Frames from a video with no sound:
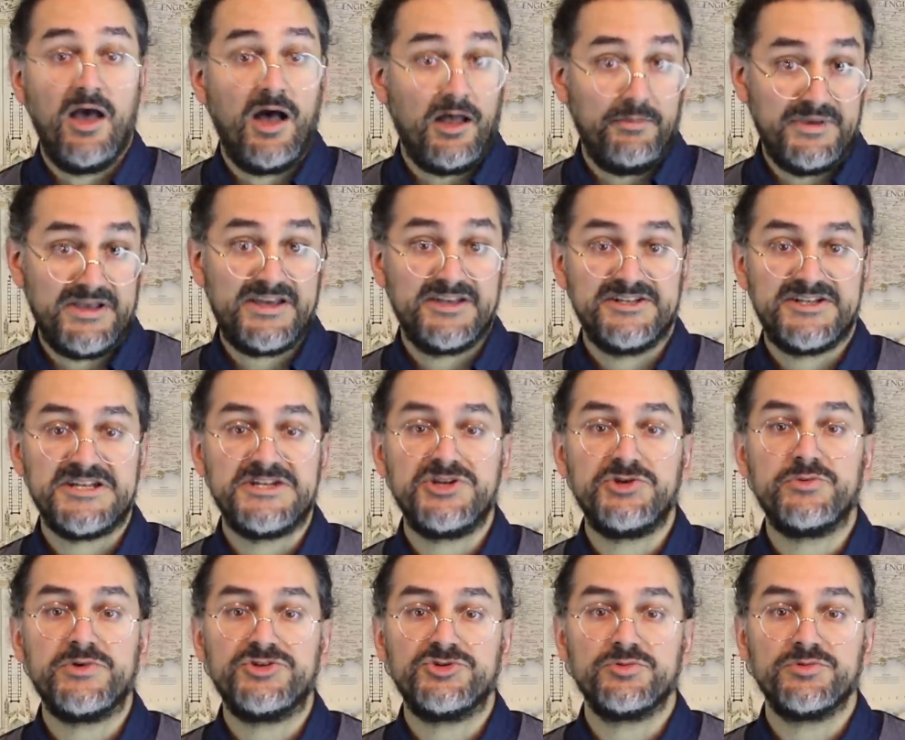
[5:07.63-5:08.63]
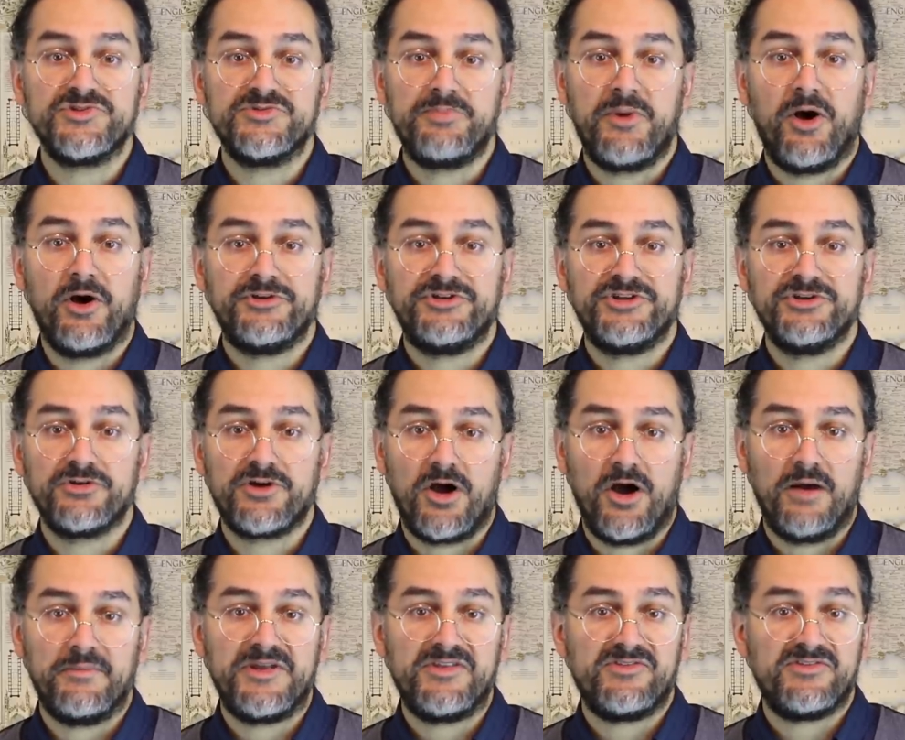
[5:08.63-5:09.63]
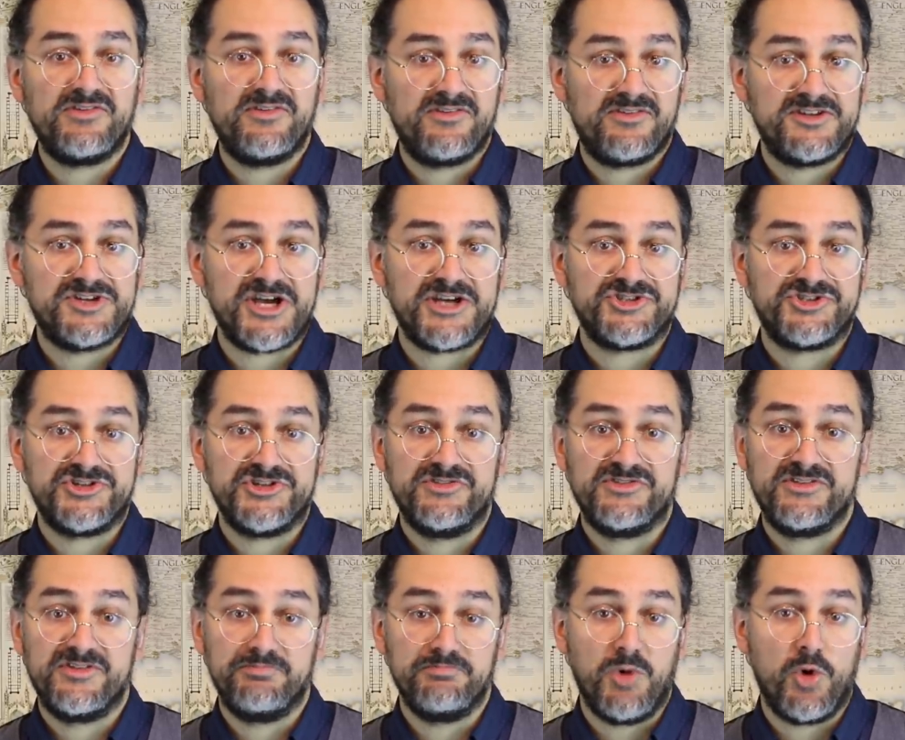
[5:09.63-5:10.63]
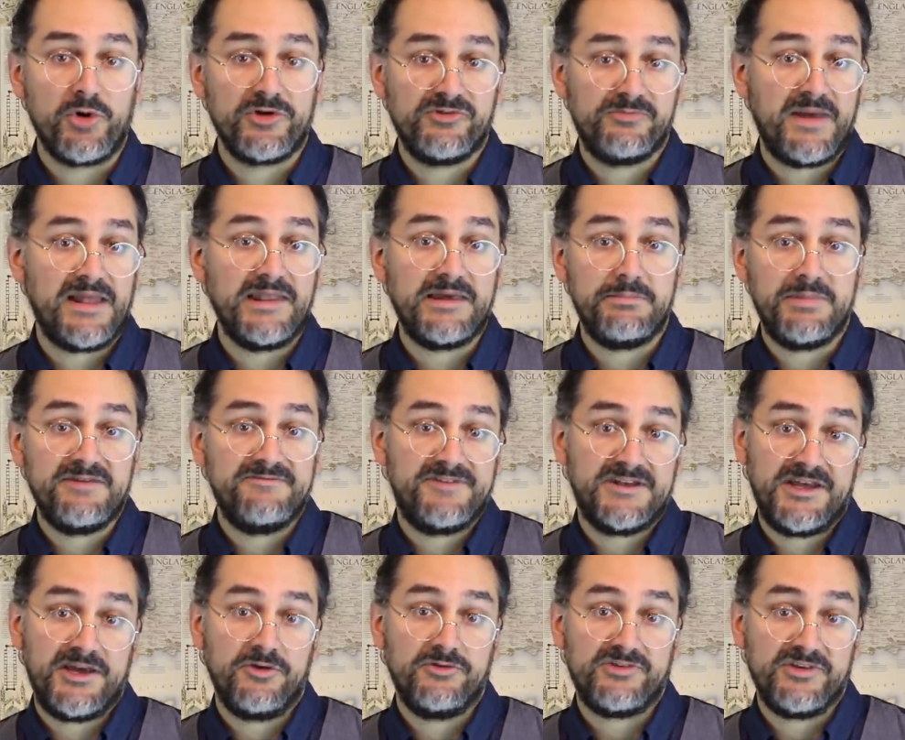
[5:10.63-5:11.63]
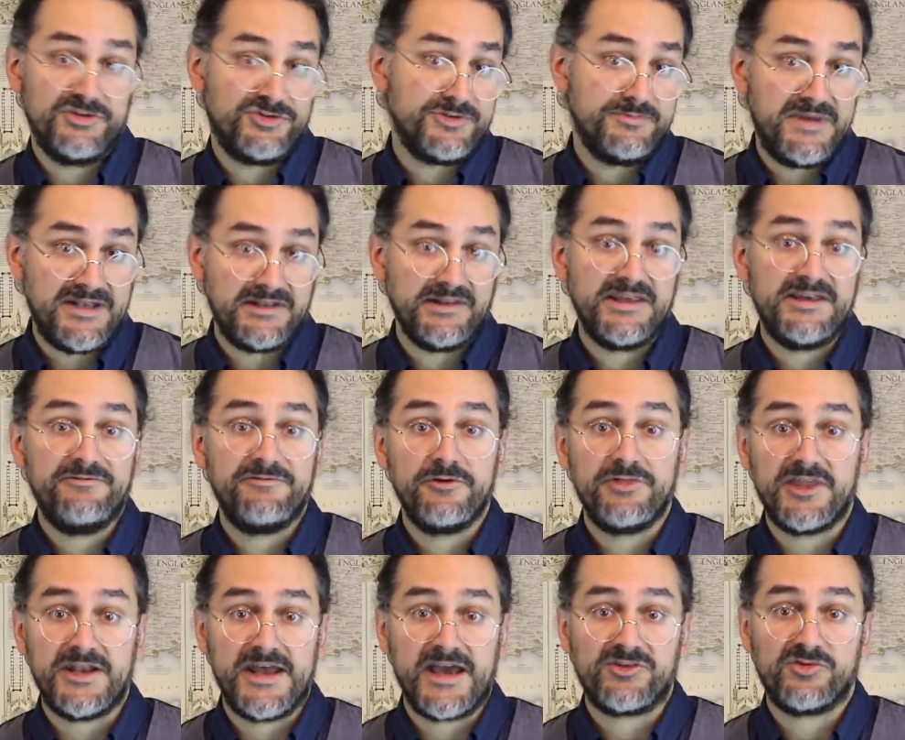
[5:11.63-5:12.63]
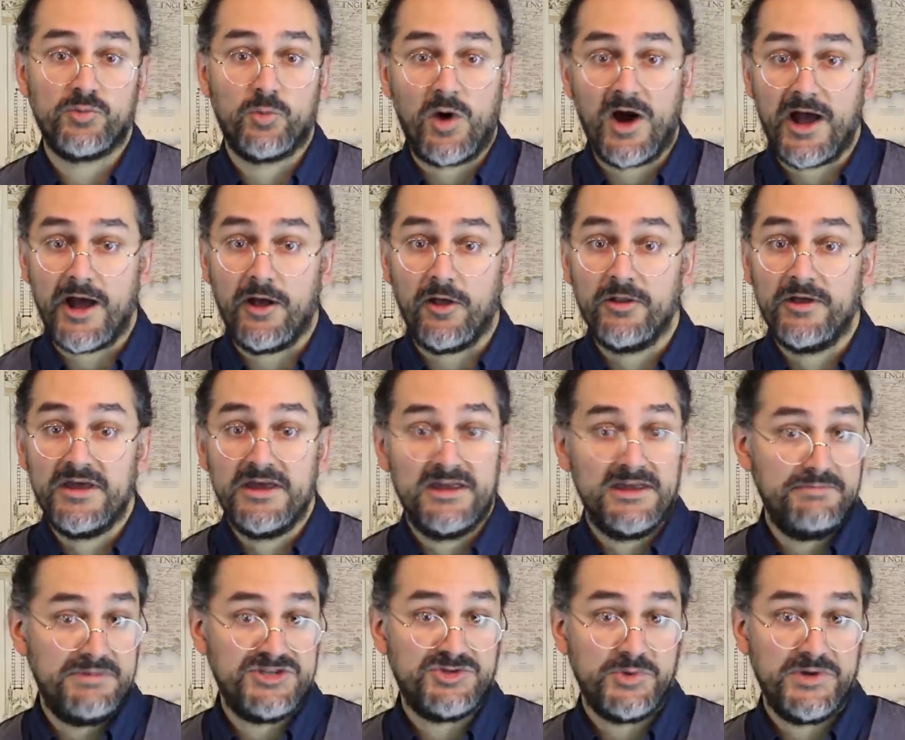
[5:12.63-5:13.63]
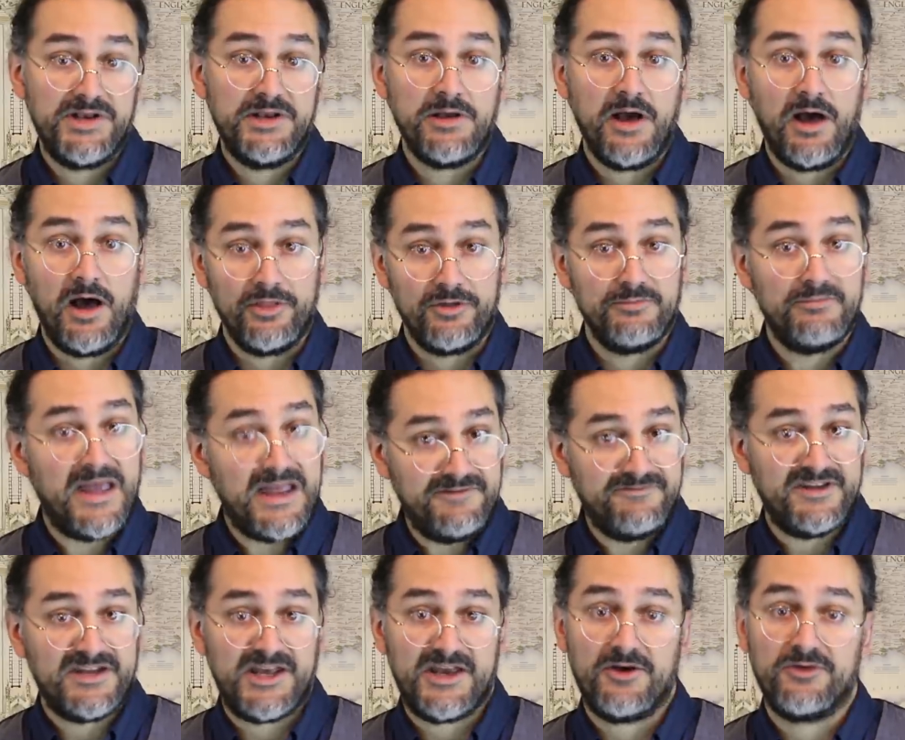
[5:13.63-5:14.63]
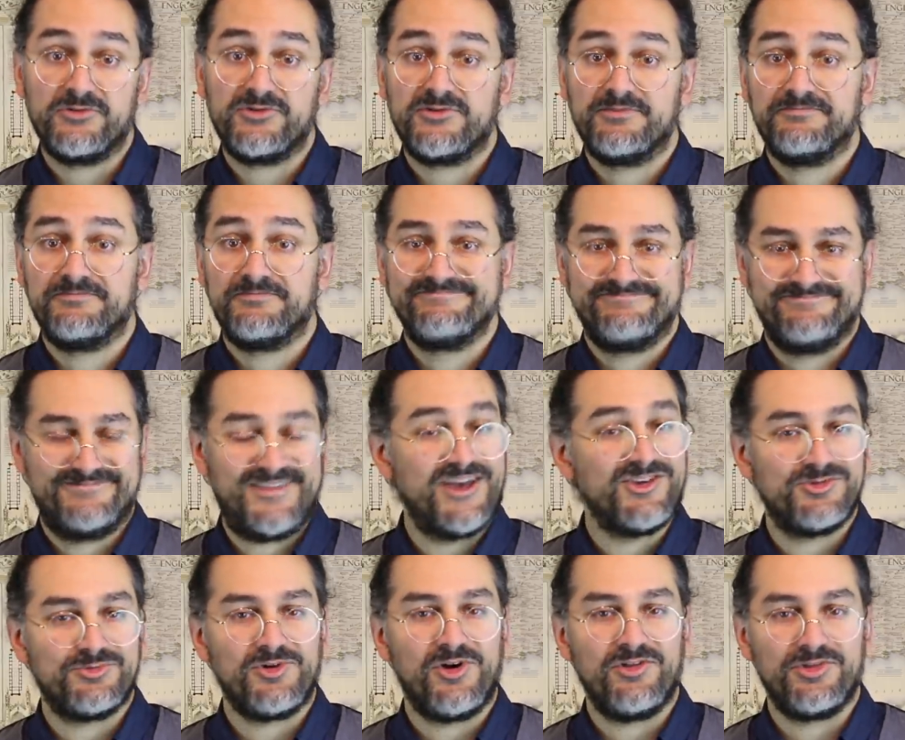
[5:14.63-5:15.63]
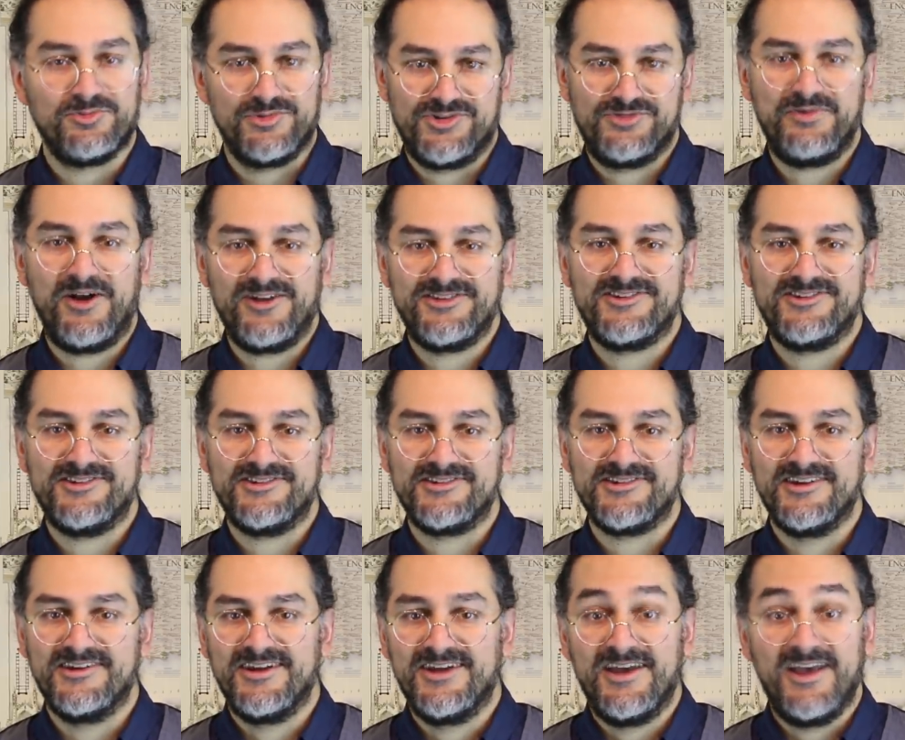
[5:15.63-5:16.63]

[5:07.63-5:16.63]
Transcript: I'll be continuing to respond to your comments and suggestions in more Spelling Bee videos intermittently for the next while, in between other main videos. Thanks for all the responses!